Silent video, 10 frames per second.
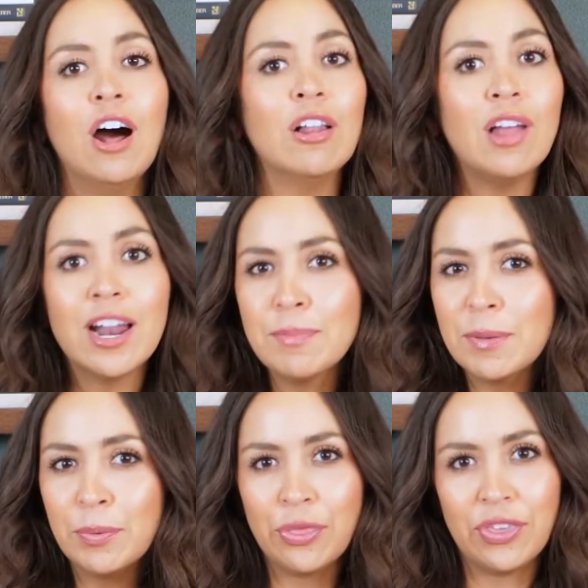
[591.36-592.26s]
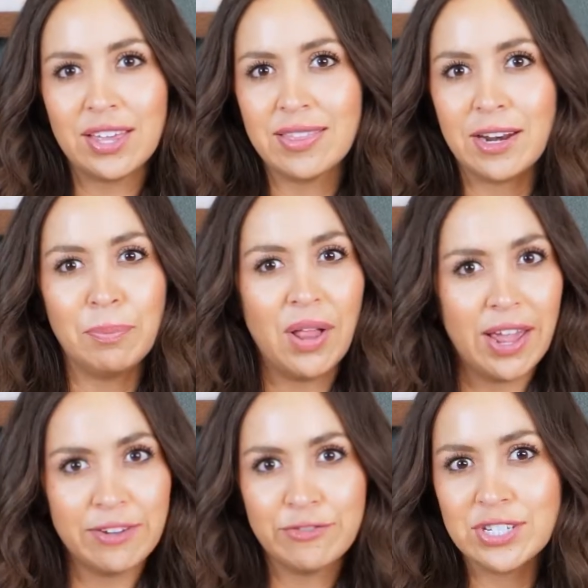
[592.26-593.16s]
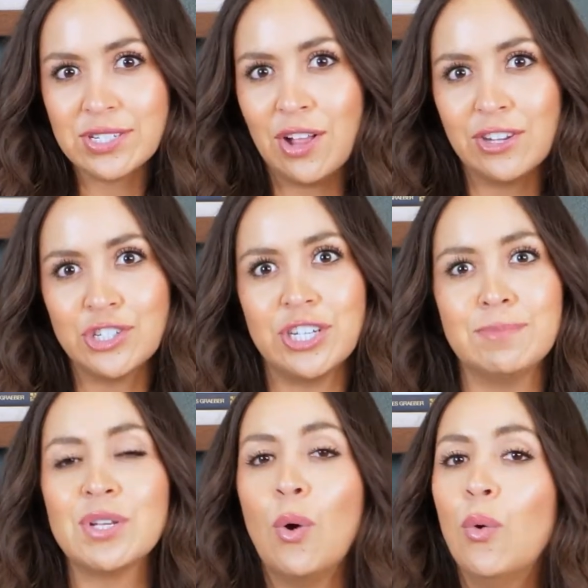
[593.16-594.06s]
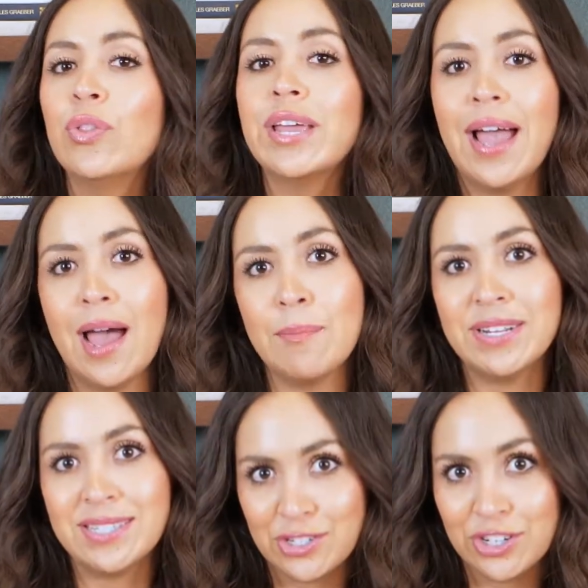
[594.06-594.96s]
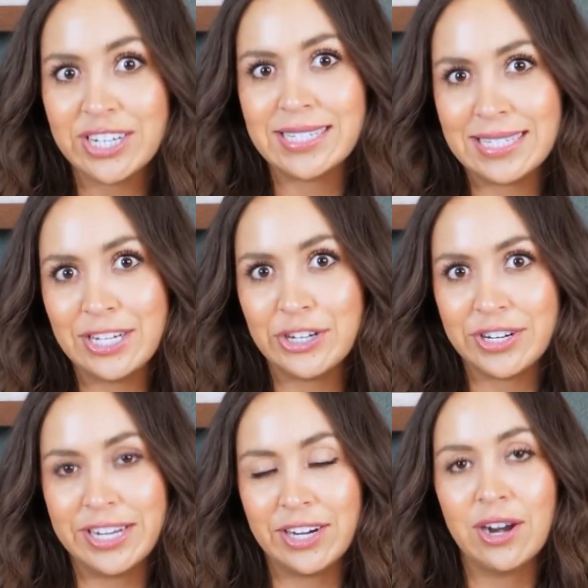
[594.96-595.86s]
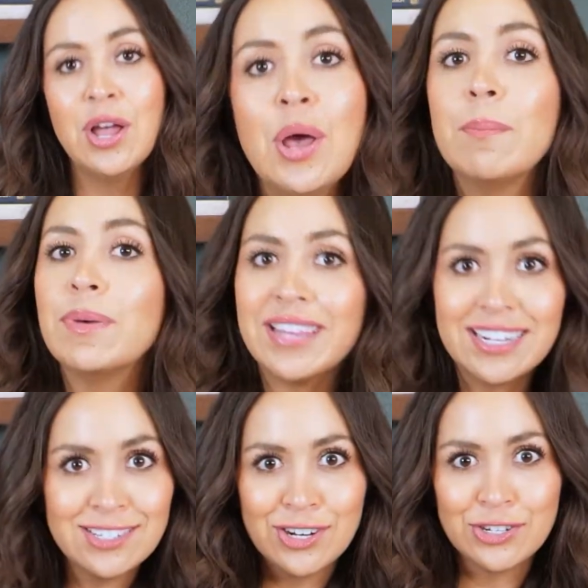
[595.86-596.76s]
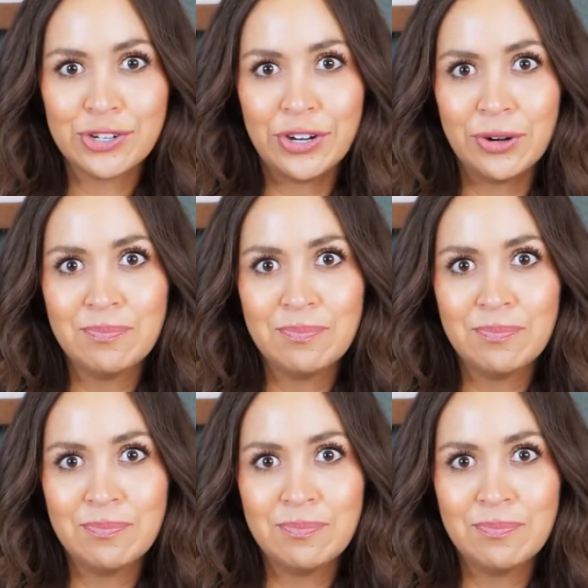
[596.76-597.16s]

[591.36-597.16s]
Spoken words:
A lot of people think that applying for scholarships only happens during senior year, but that's not true.